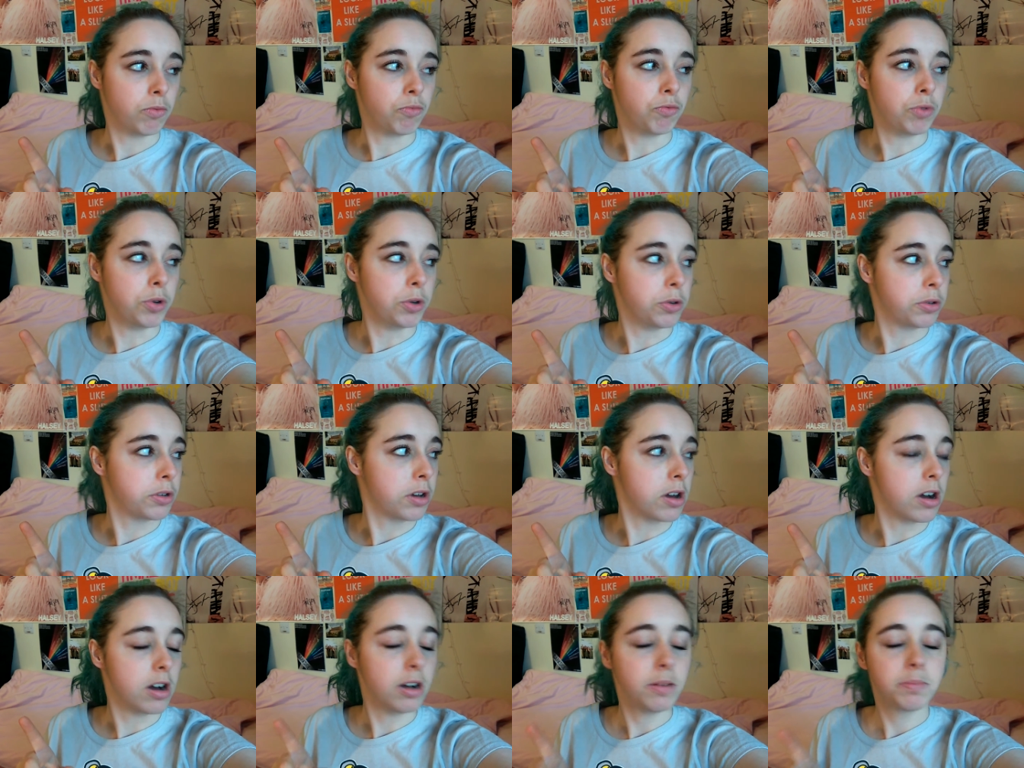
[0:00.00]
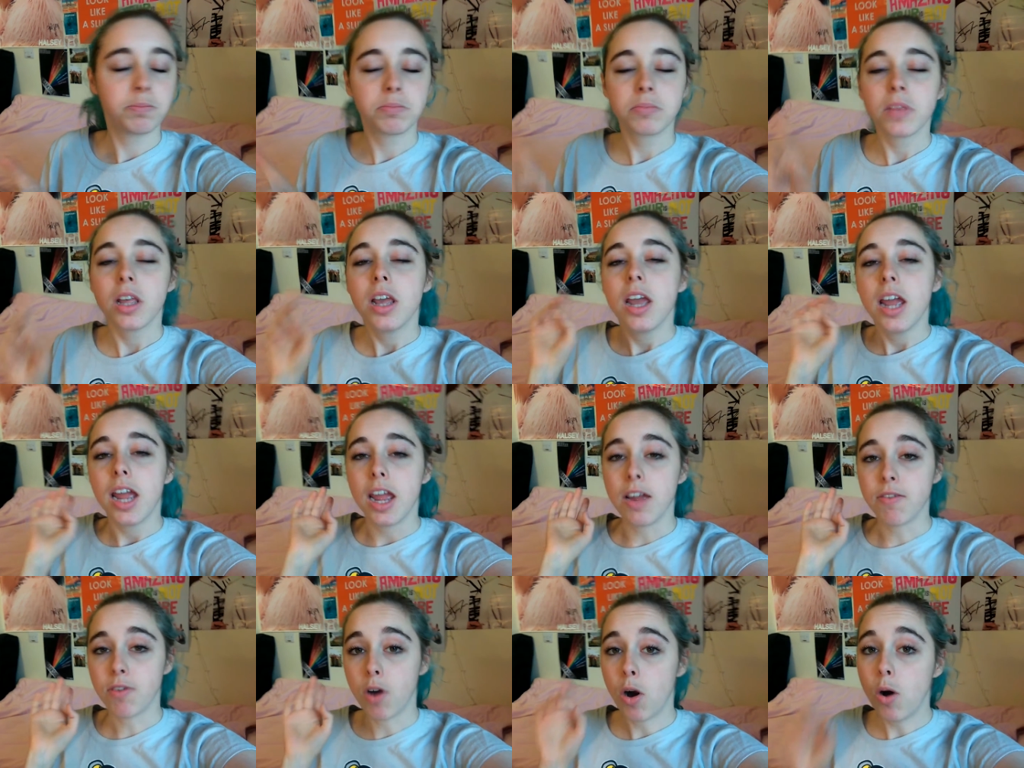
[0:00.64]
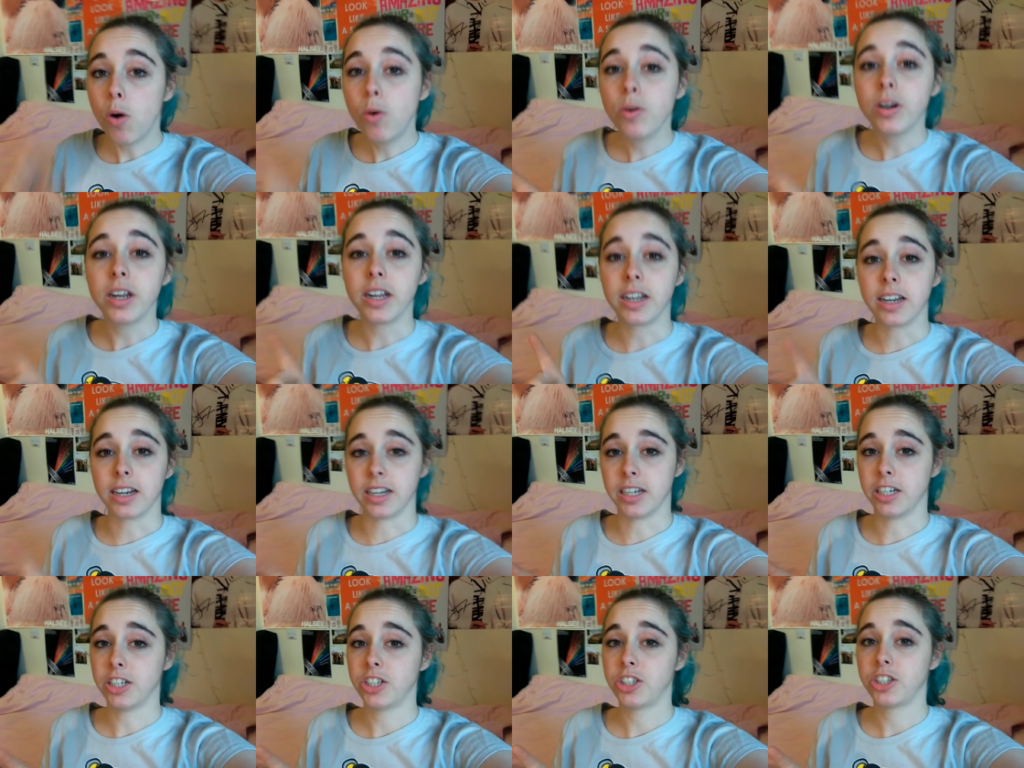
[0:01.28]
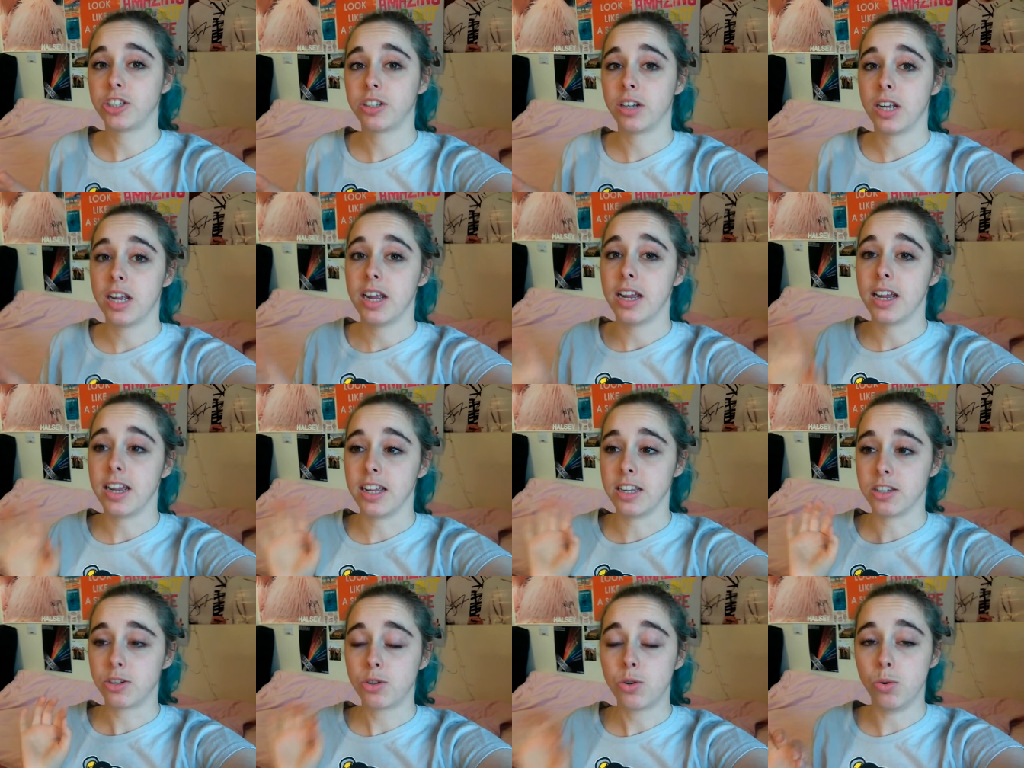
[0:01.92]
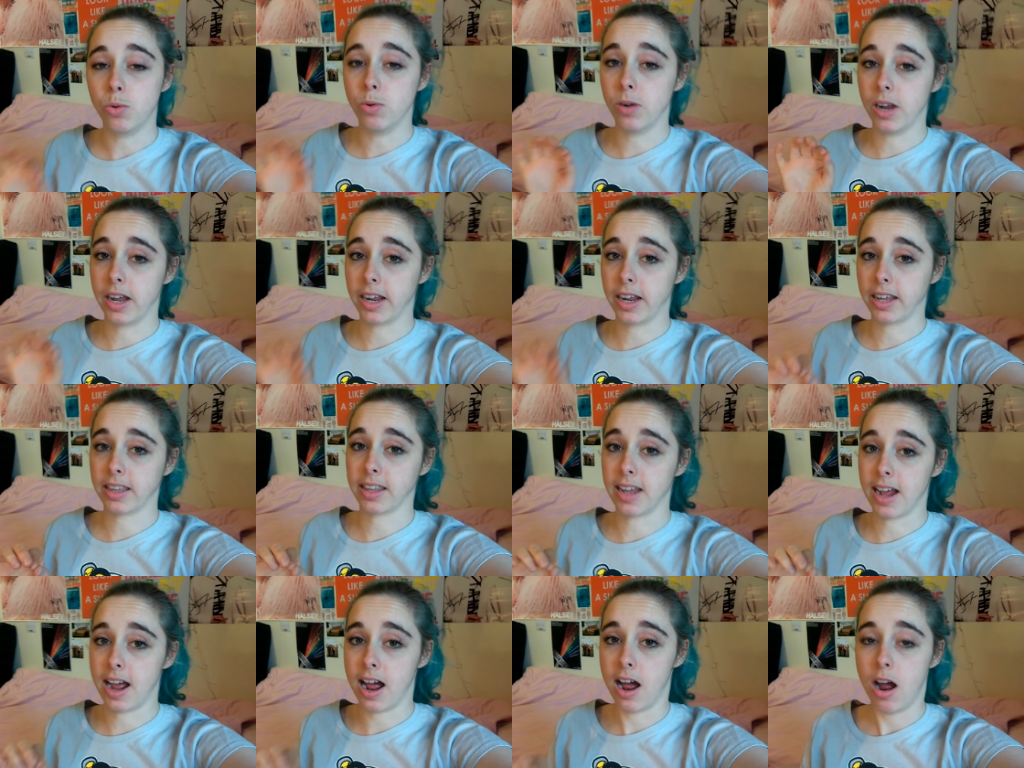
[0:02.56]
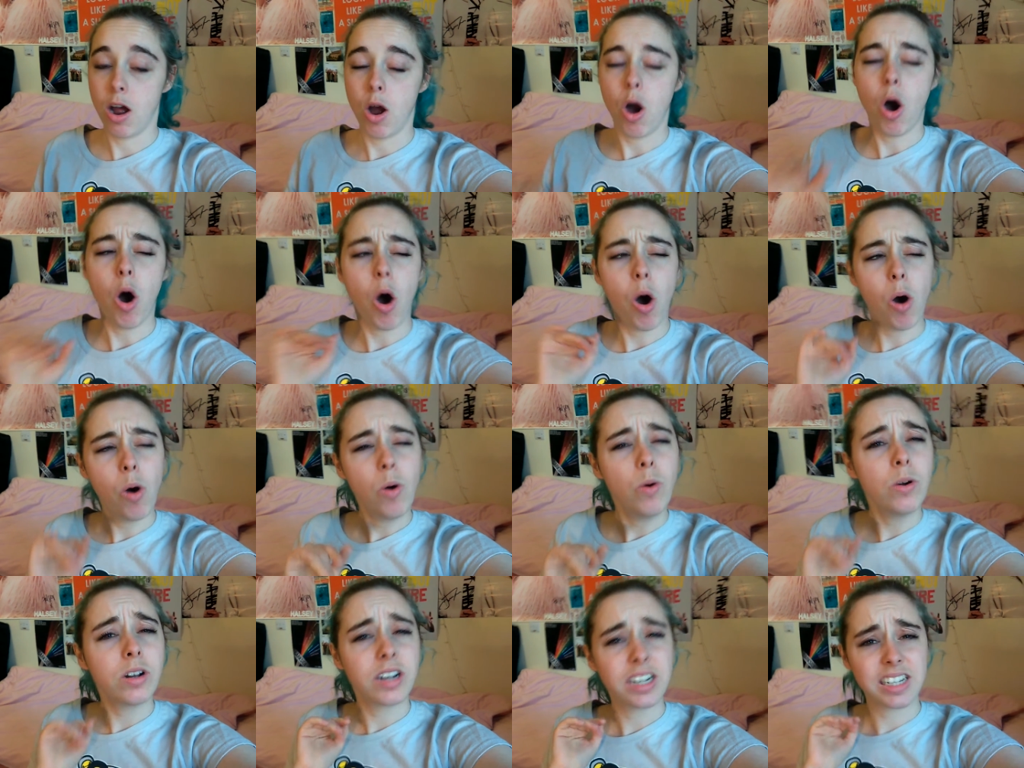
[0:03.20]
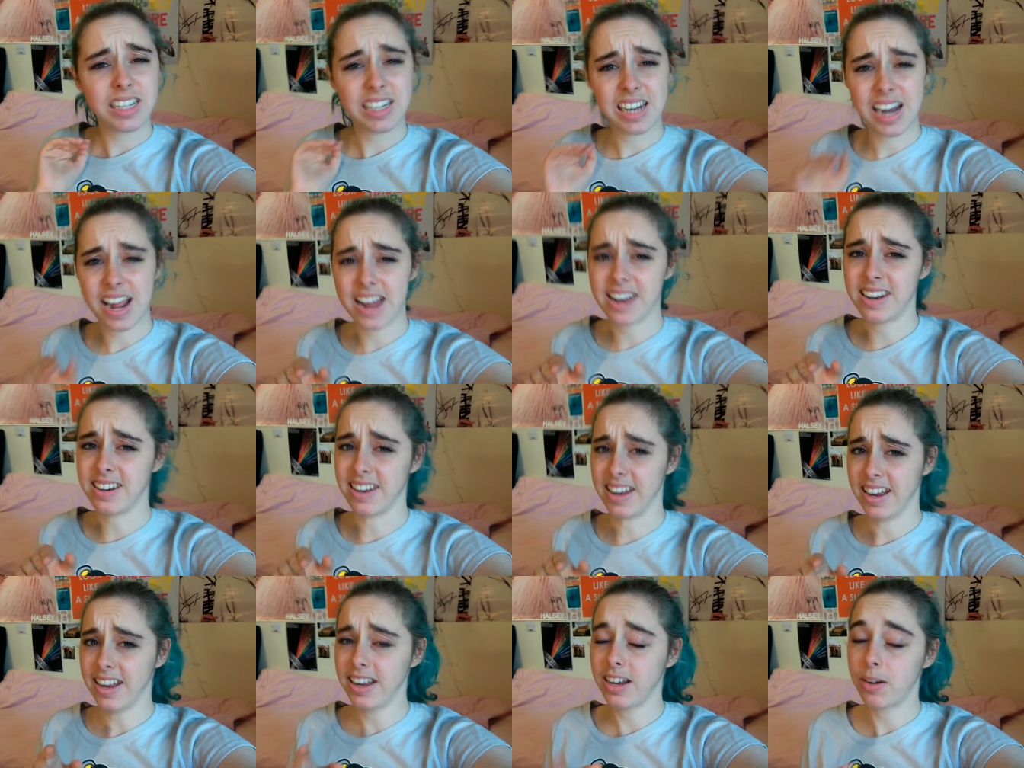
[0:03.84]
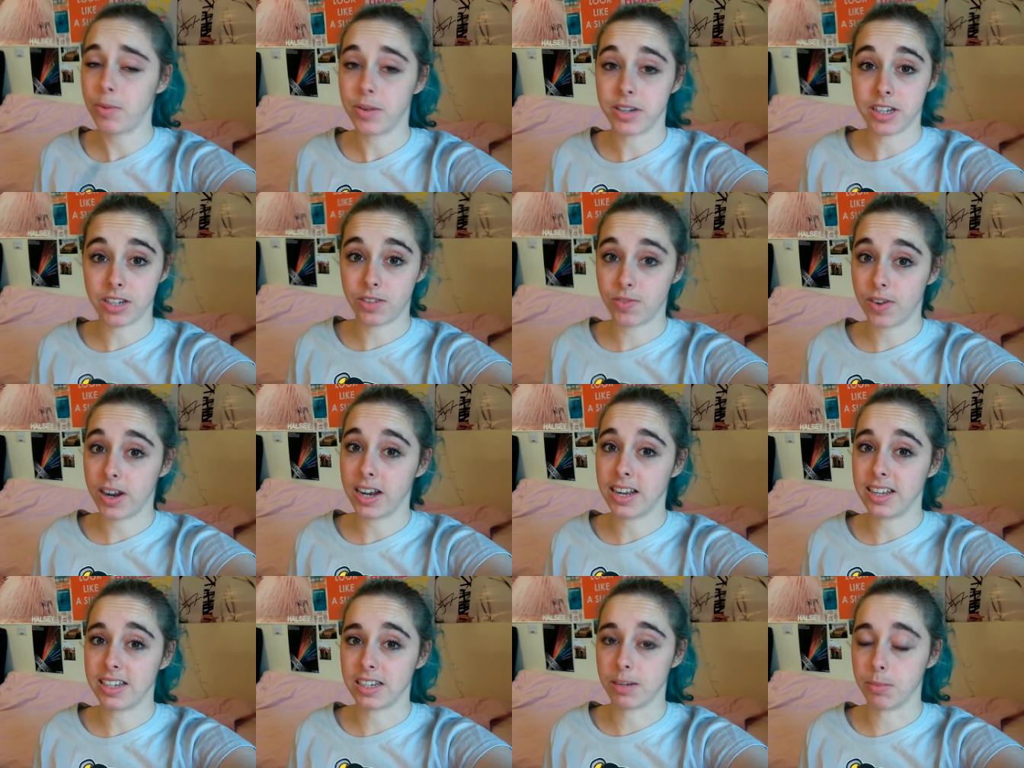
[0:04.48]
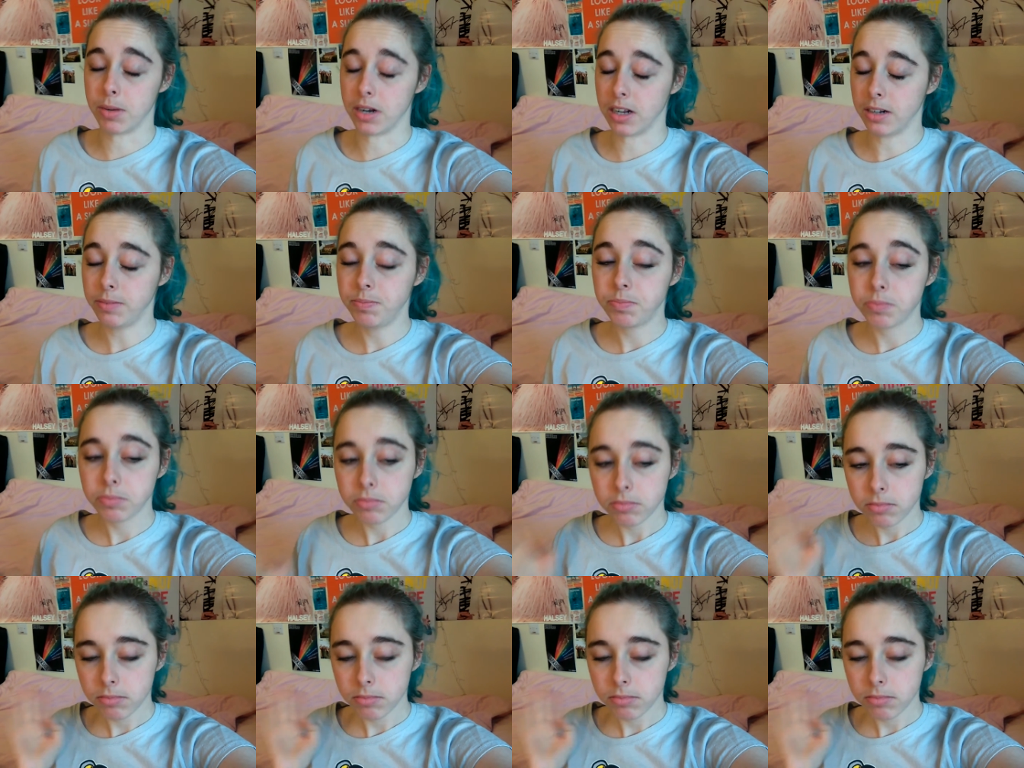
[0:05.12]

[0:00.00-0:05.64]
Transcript: rude car, if Old English is cool like that, Old Icelandic, which is fairly similar,